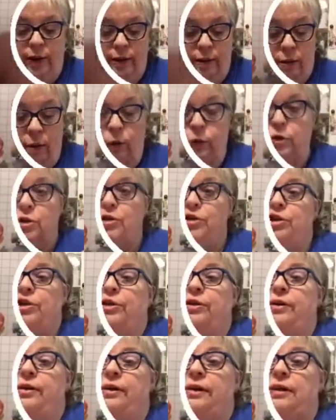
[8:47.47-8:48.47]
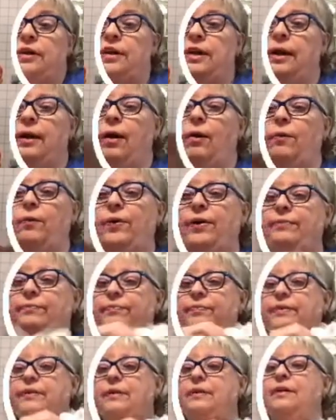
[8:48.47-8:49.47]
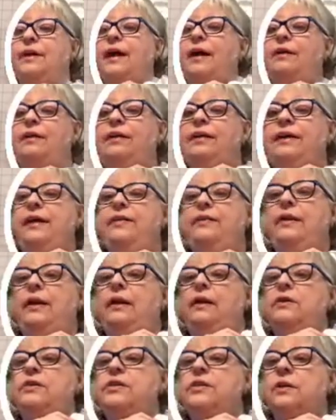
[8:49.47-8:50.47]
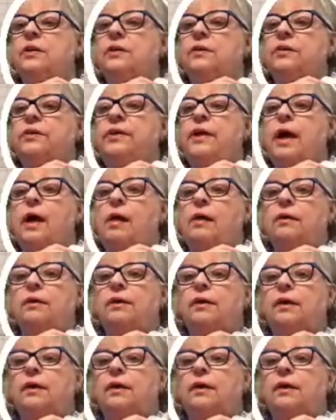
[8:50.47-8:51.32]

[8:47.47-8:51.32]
on your shirt. You know, look in the little circle, y'all.